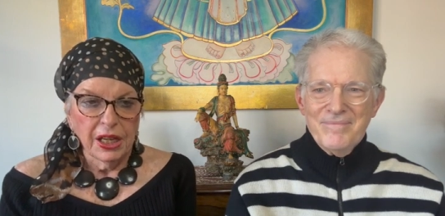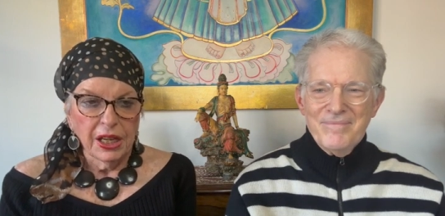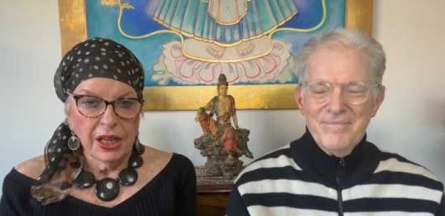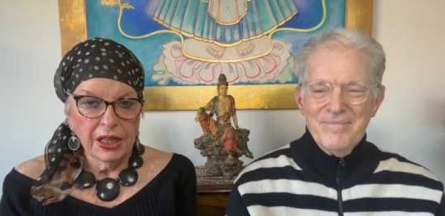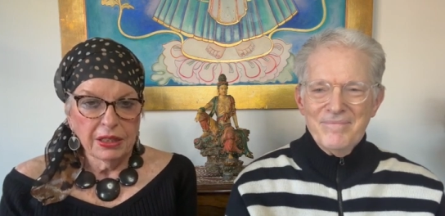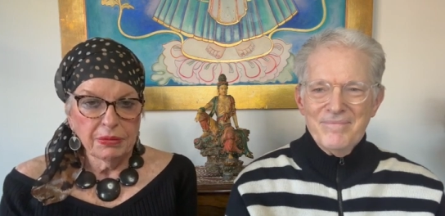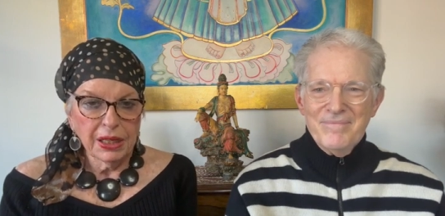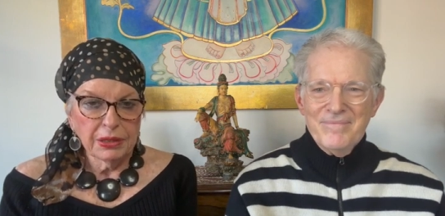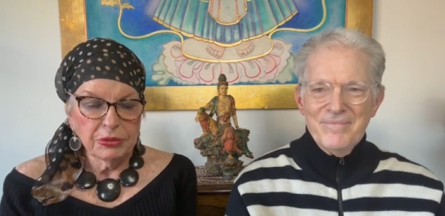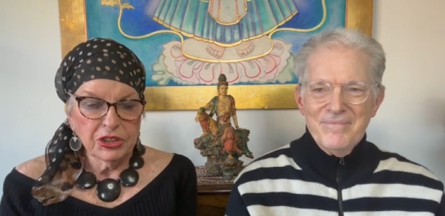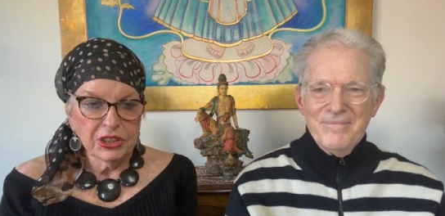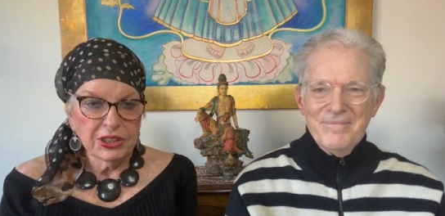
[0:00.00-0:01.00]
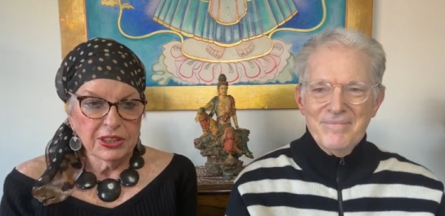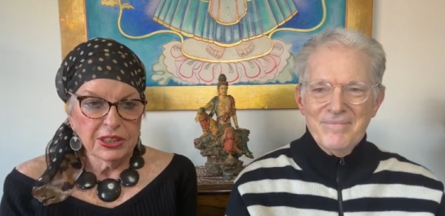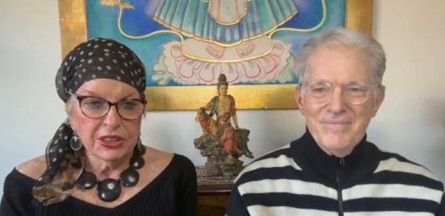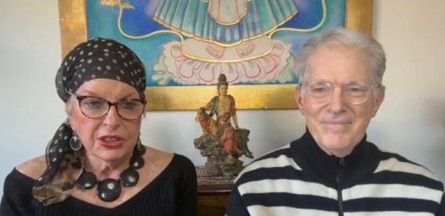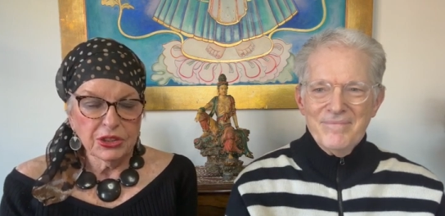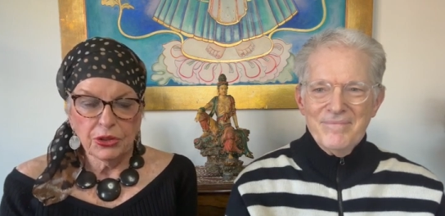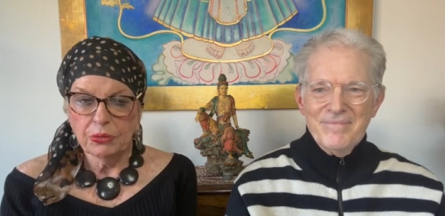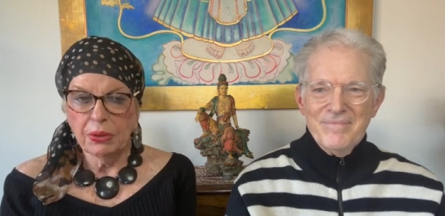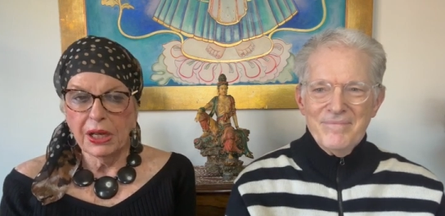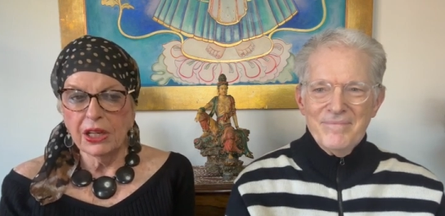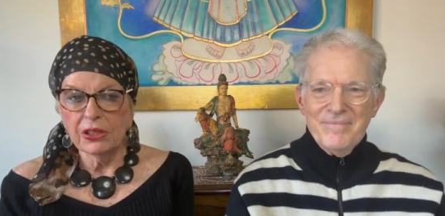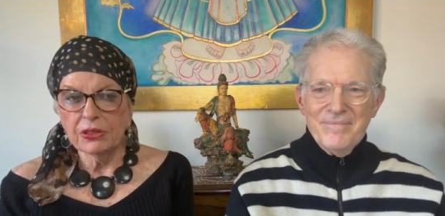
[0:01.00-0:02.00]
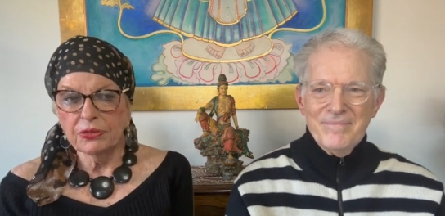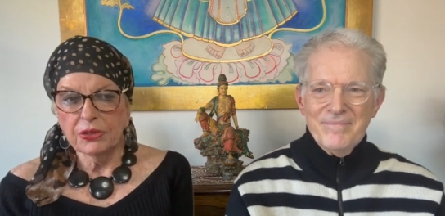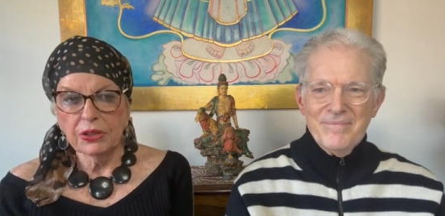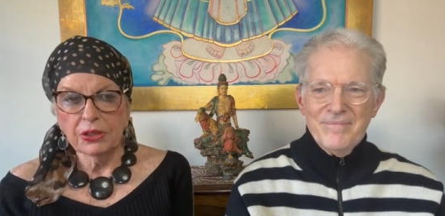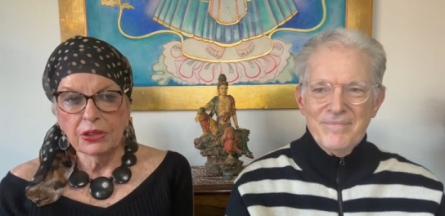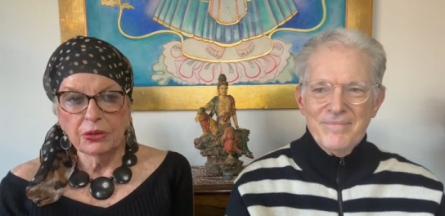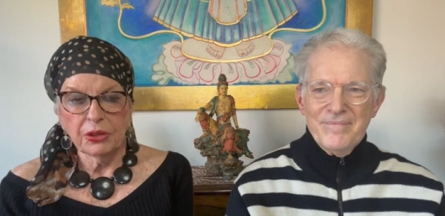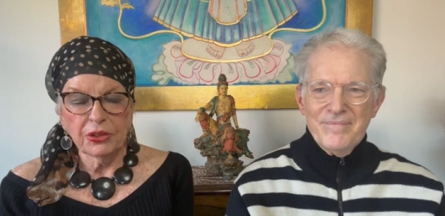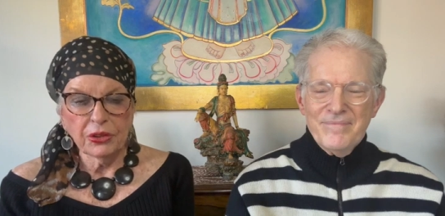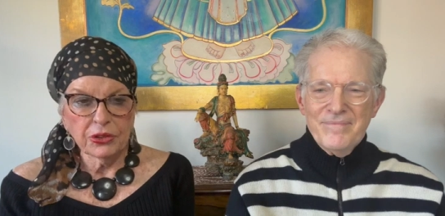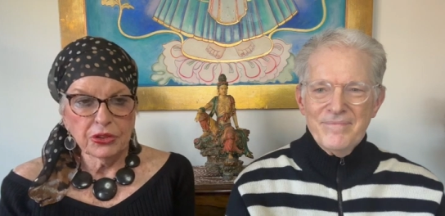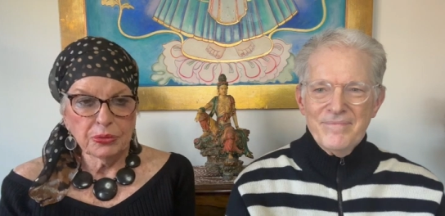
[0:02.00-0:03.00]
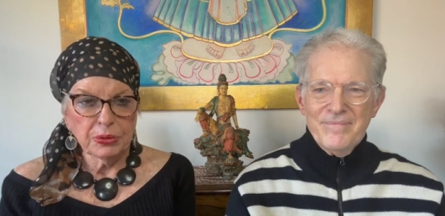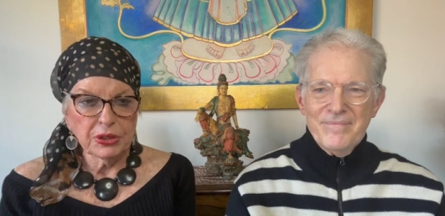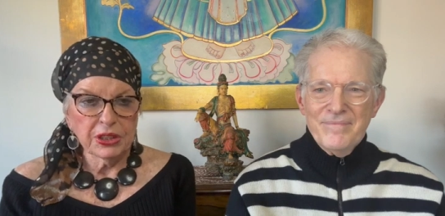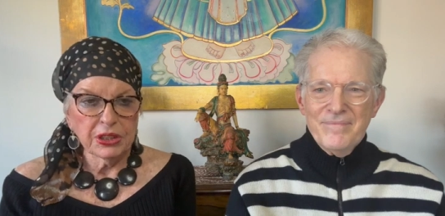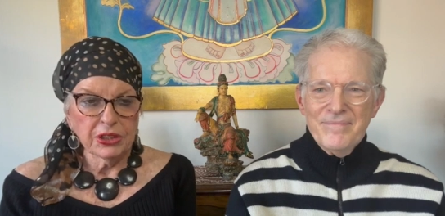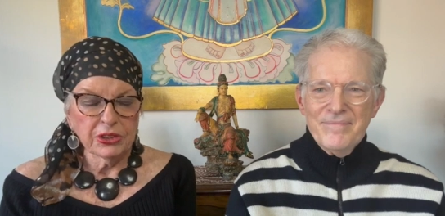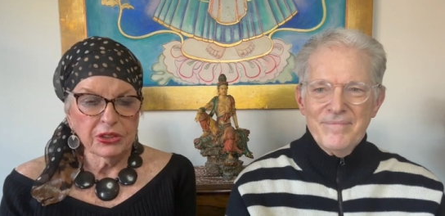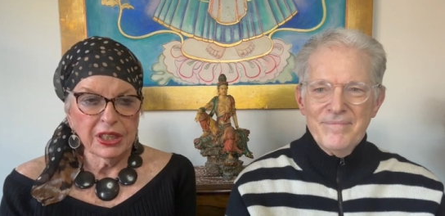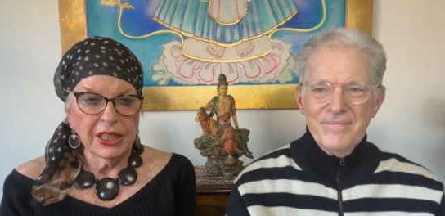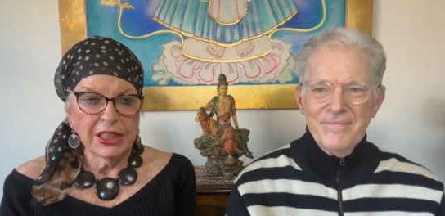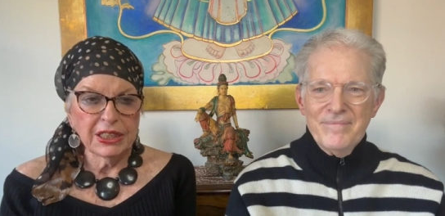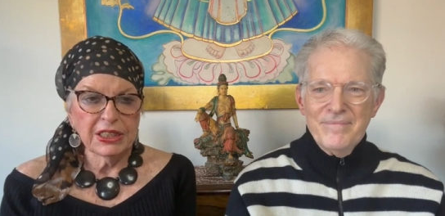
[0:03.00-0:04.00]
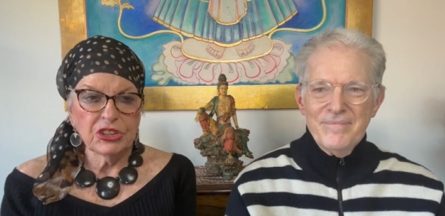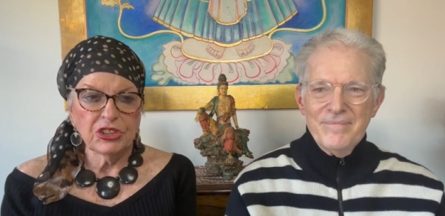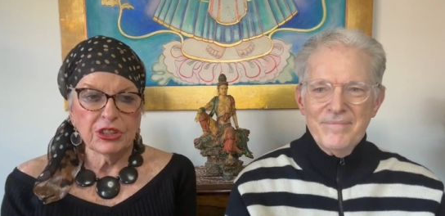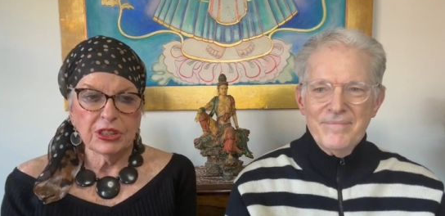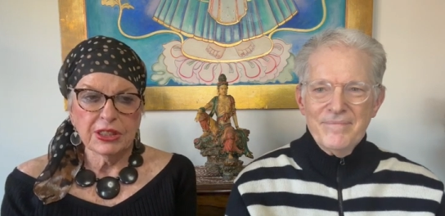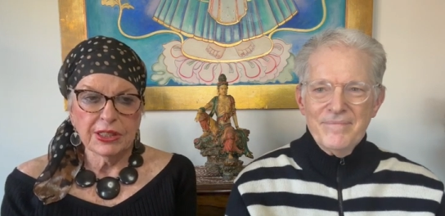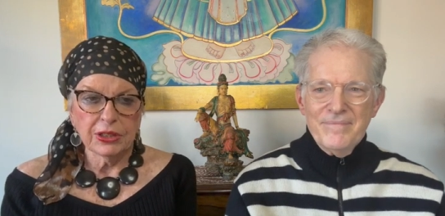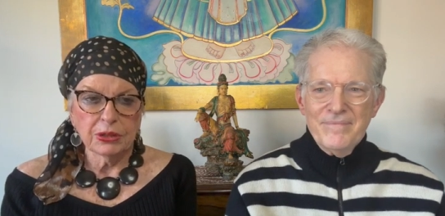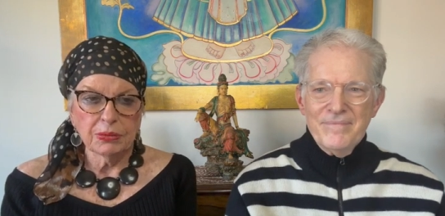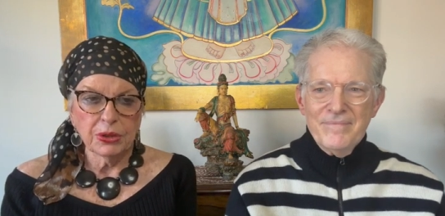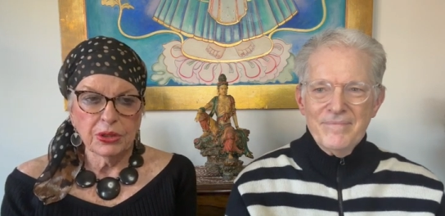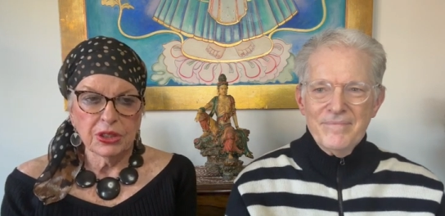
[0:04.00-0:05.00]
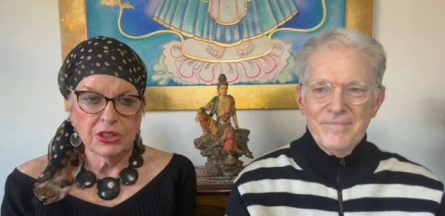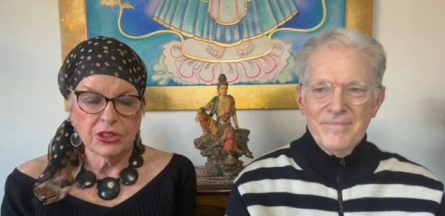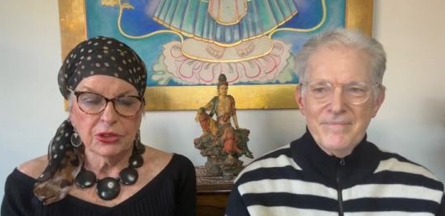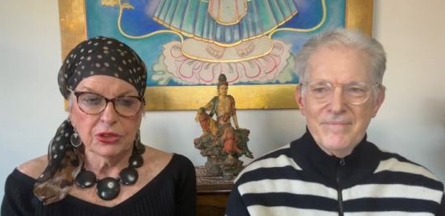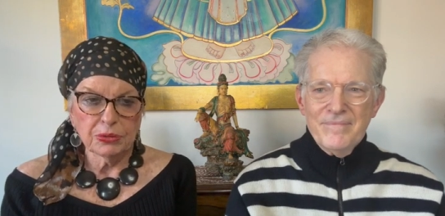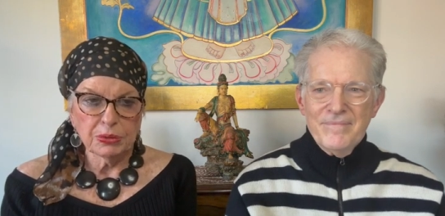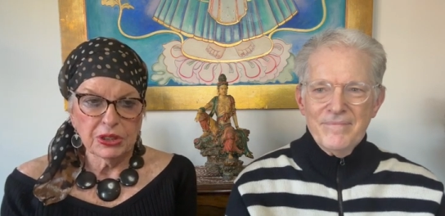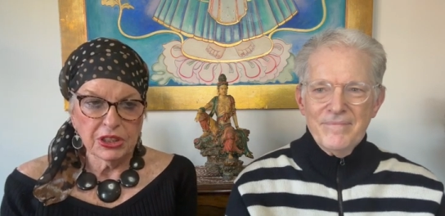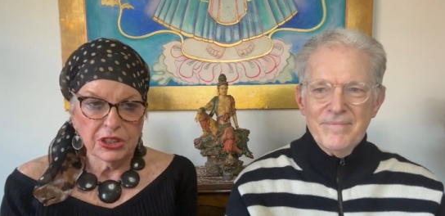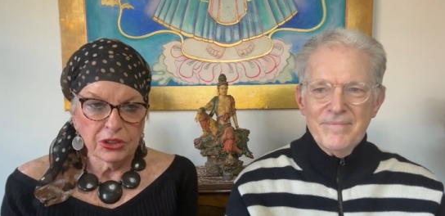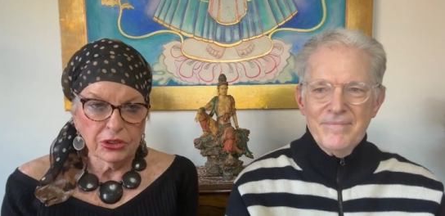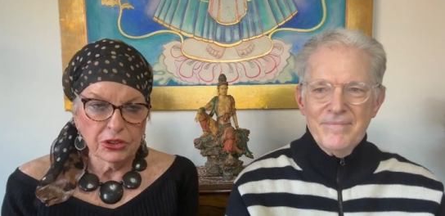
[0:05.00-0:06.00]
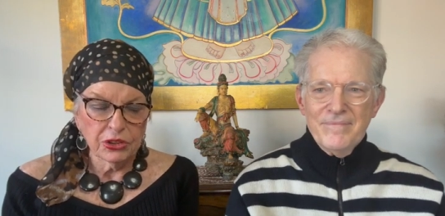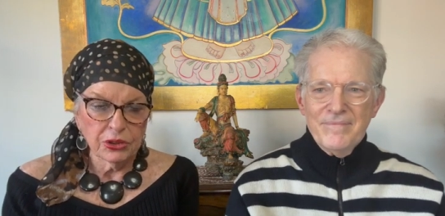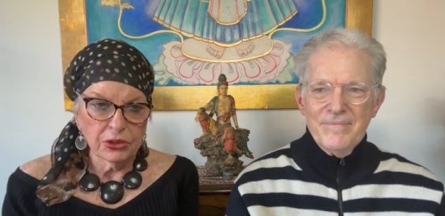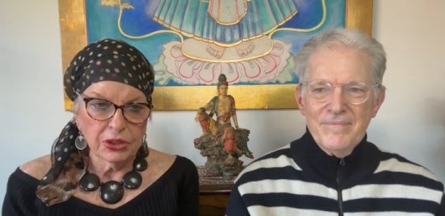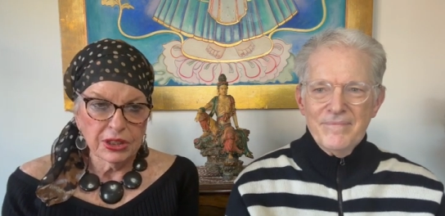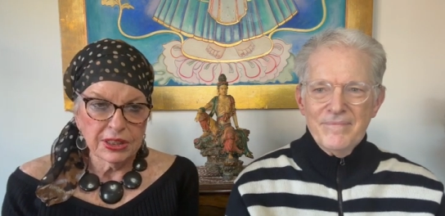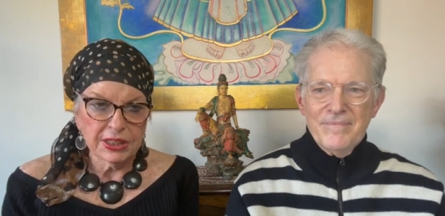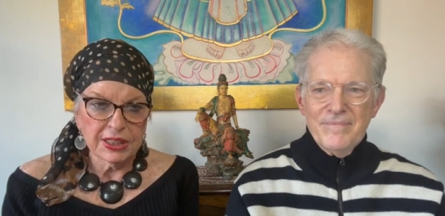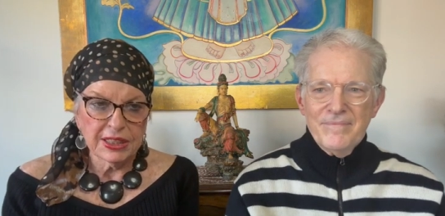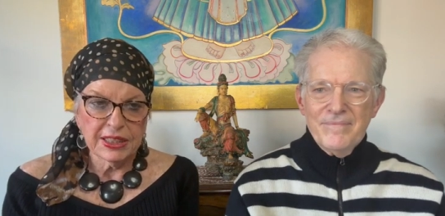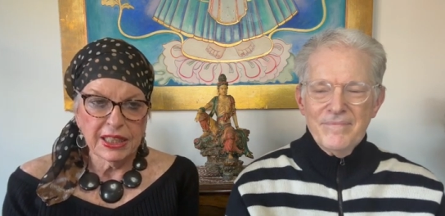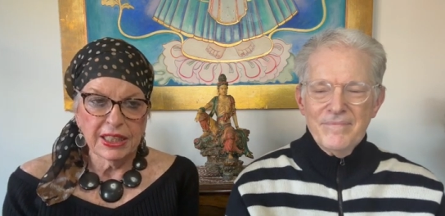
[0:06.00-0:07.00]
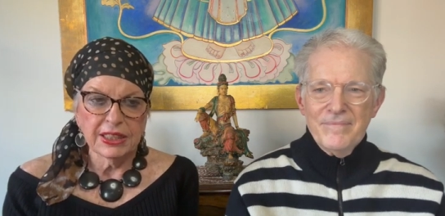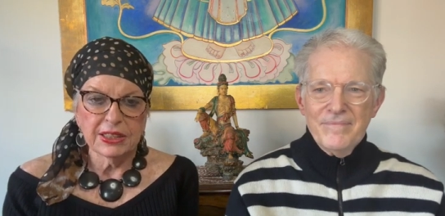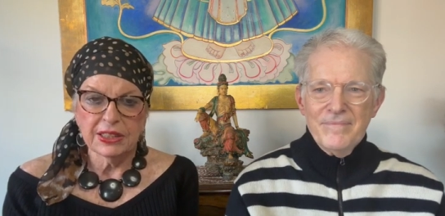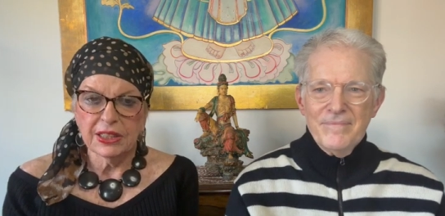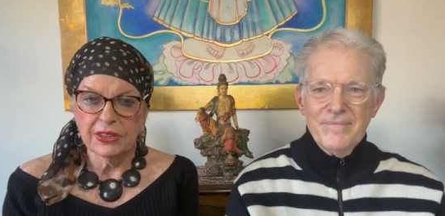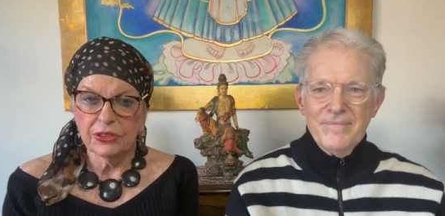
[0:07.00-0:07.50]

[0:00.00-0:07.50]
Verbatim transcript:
Speaker 1: and Babaji said it's so powerful with those particular ancient ceremonies, those particular yogis and saints, and